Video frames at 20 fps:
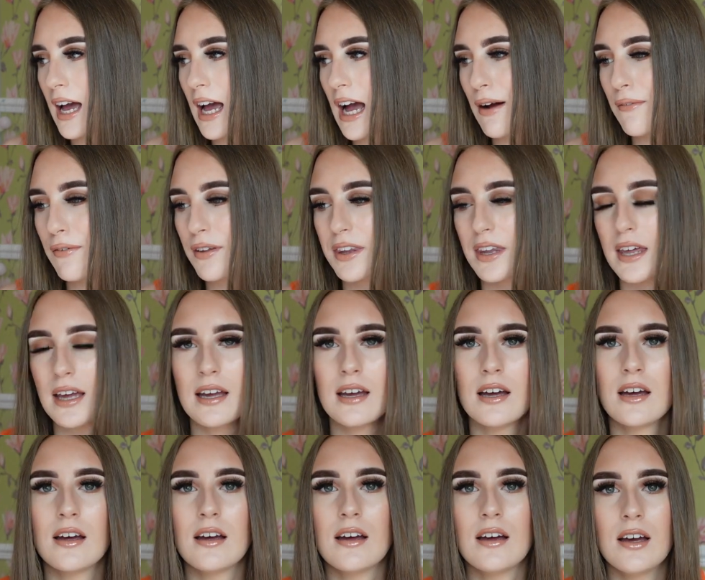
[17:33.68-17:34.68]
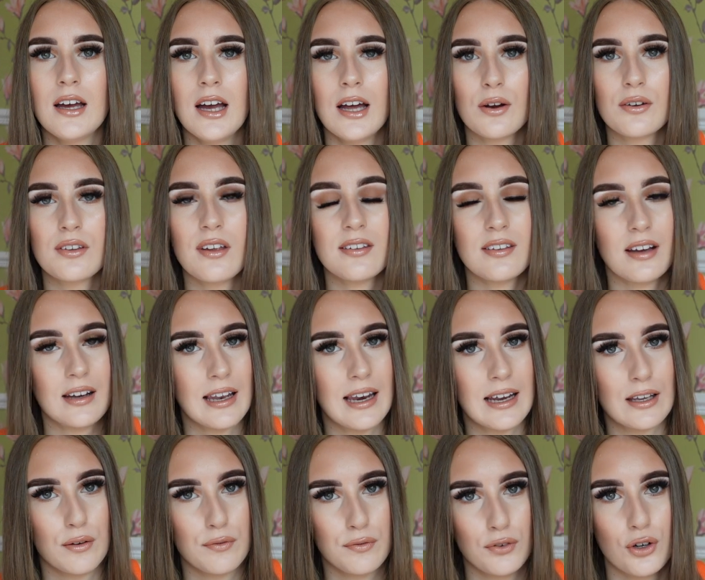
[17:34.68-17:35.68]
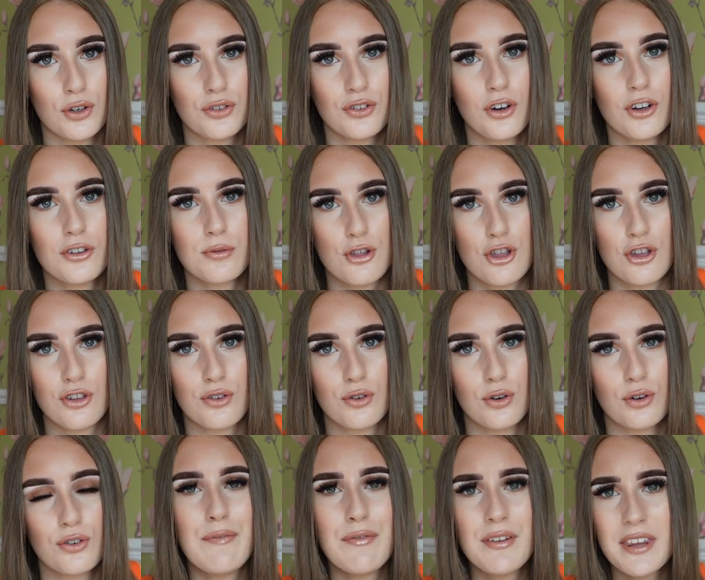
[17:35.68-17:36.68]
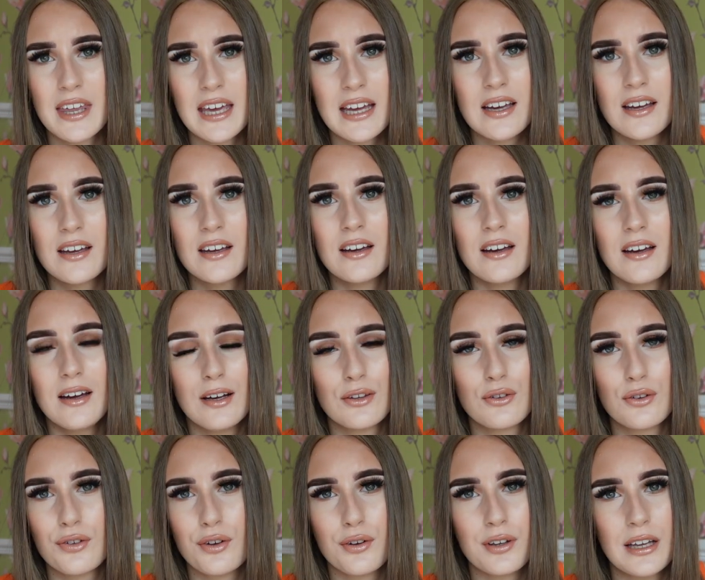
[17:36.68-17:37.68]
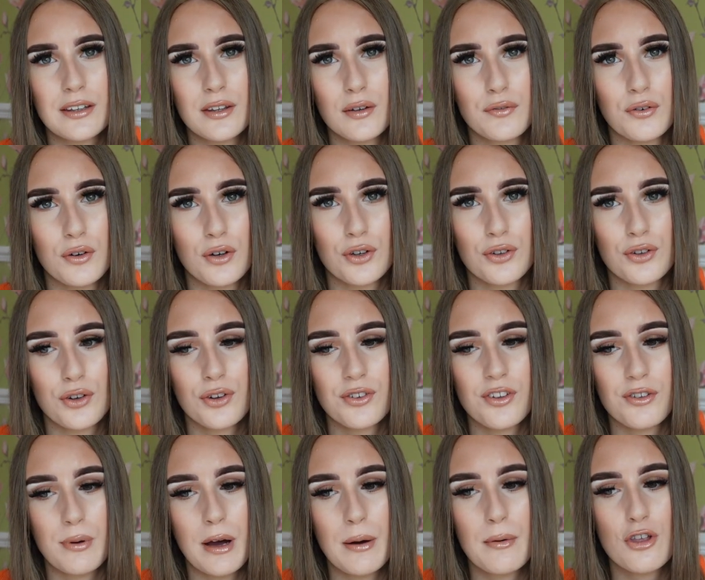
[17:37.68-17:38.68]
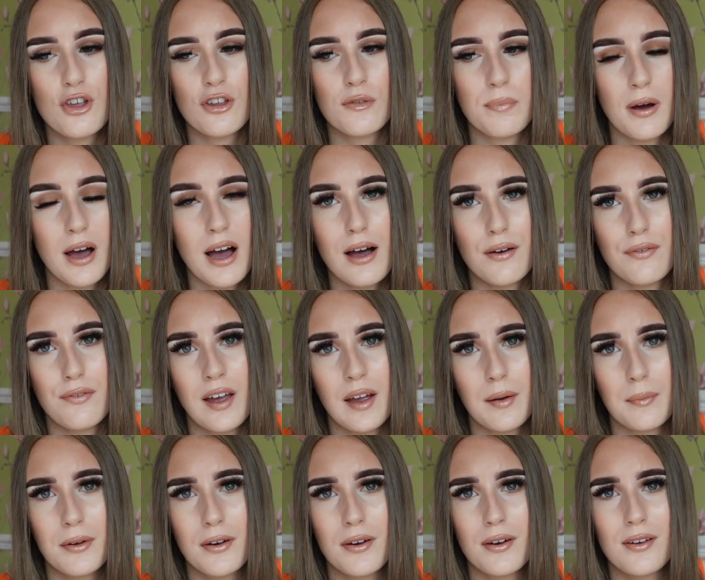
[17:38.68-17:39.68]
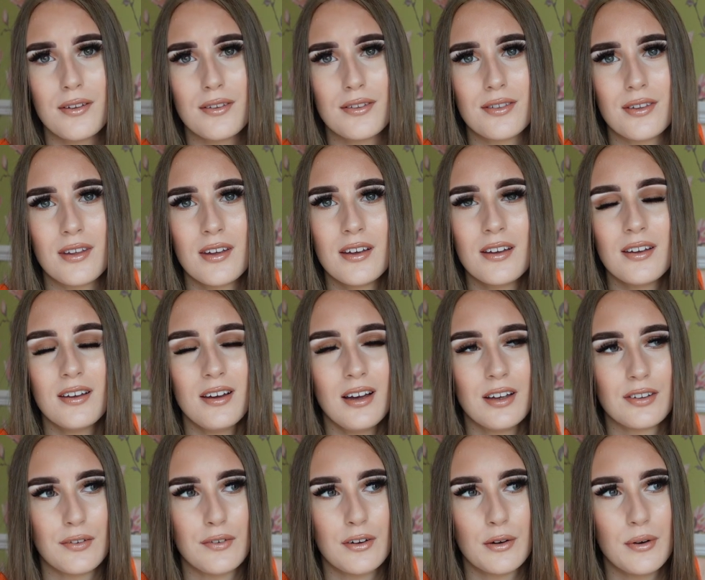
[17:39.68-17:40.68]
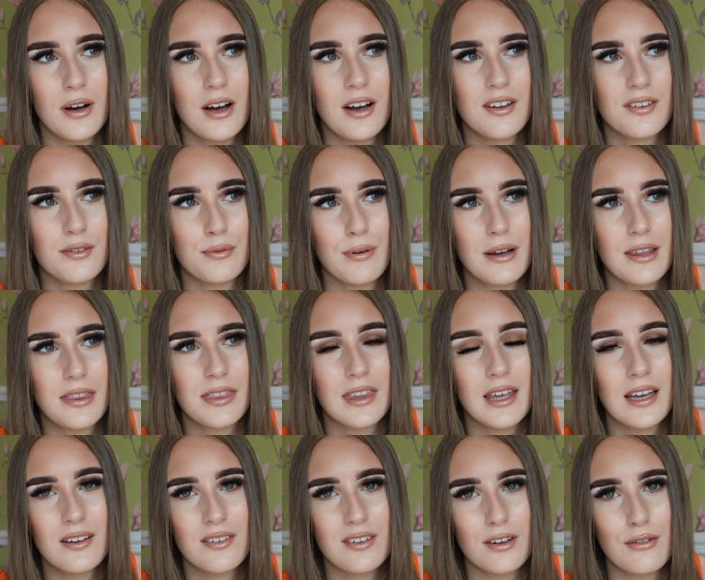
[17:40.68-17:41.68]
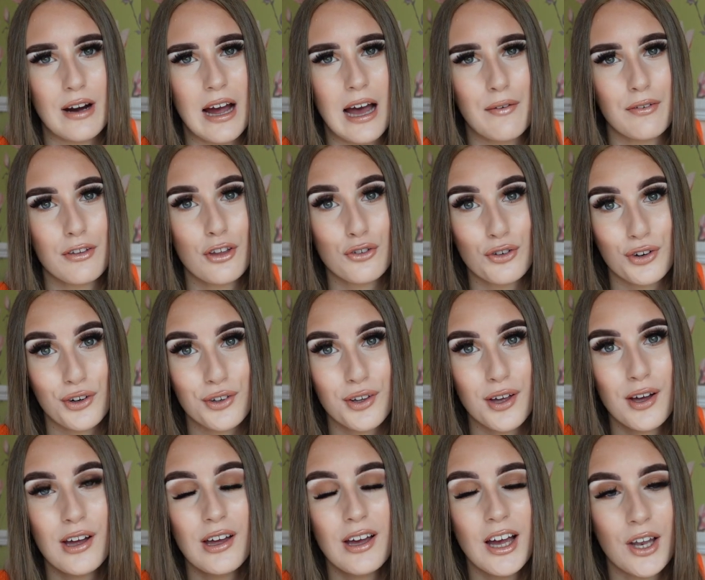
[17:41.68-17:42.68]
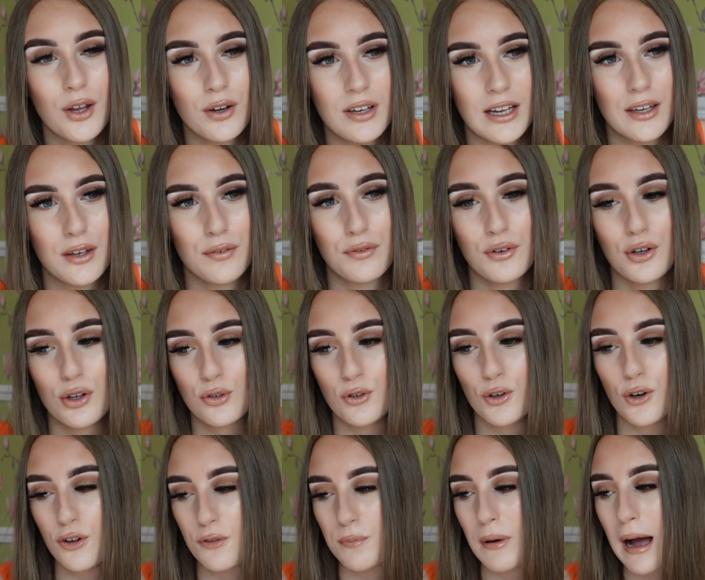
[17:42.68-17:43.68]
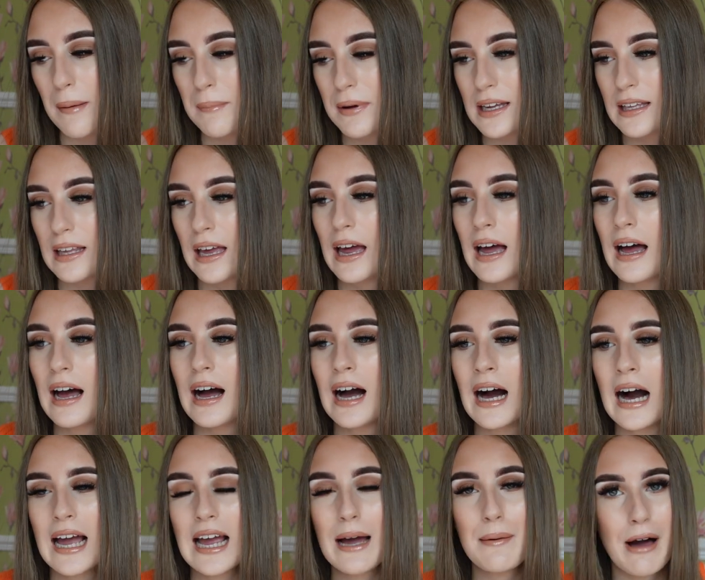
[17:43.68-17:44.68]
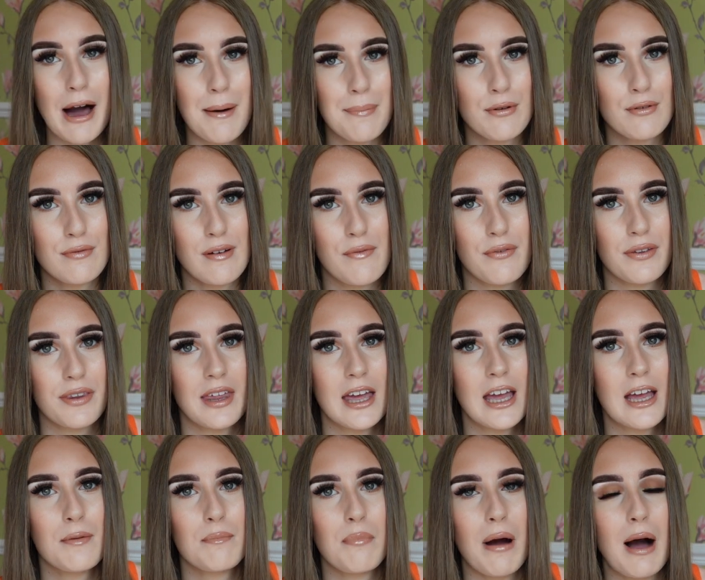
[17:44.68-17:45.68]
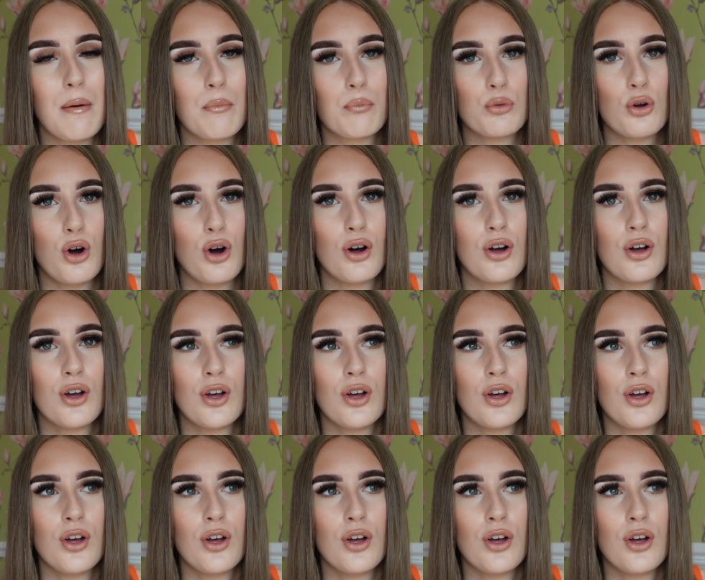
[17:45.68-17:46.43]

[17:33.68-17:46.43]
everything, it looks exactly like the photos, which is good. Everything, it does look like the photos as well, which is perfect, because there's nothing worse when things arrive and they look like the photos. But I mean, I am happy with everything, but I'm not